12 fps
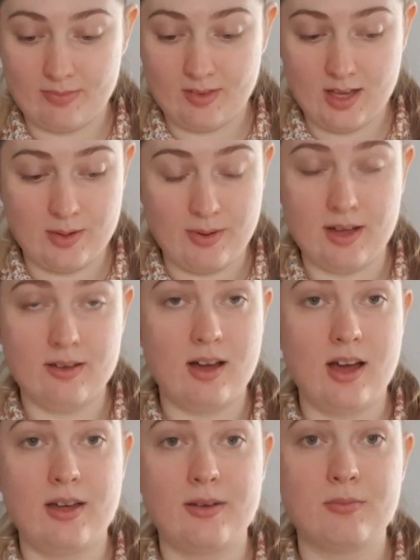Anyway,
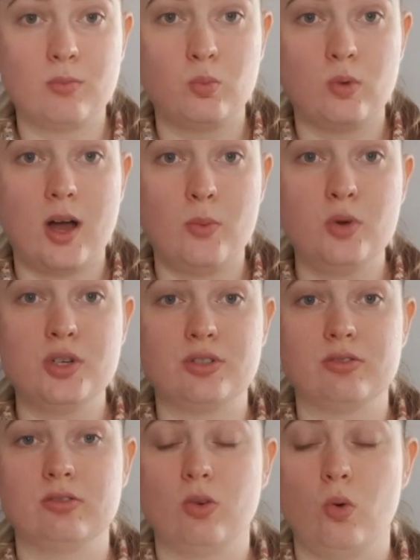I would
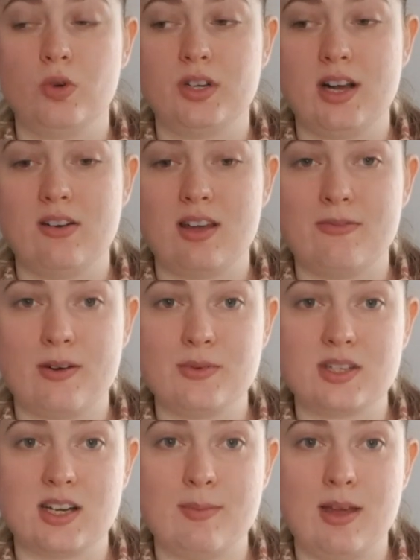ordinarily, if I
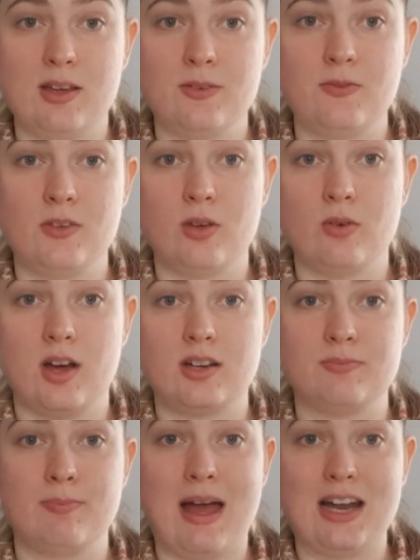was going to make a few, I'd
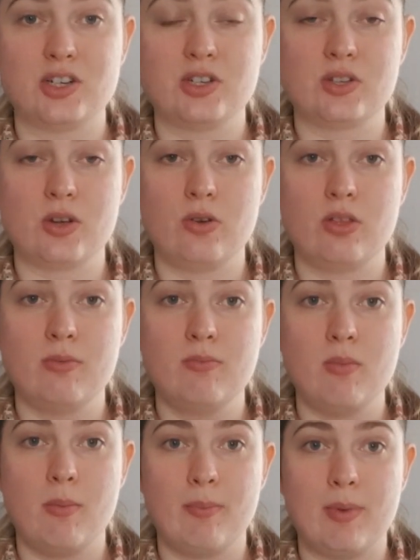batch sew
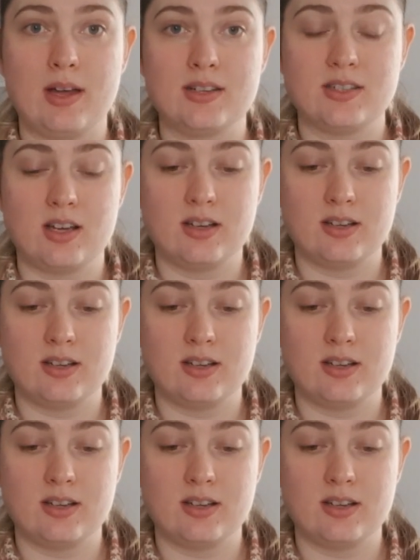them, but